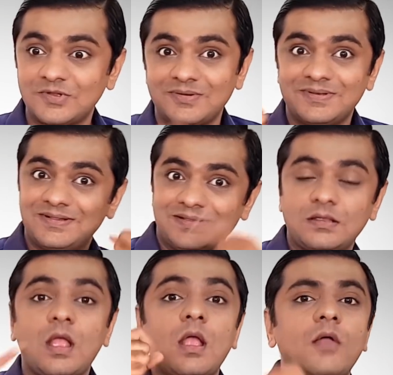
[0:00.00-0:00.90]
This will
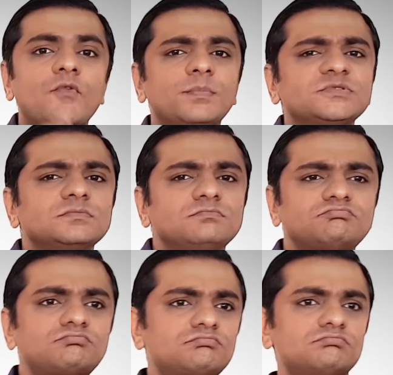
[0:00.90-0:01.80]
be done by the
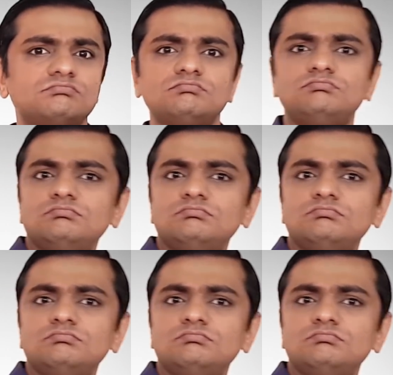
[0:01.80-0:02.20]
government.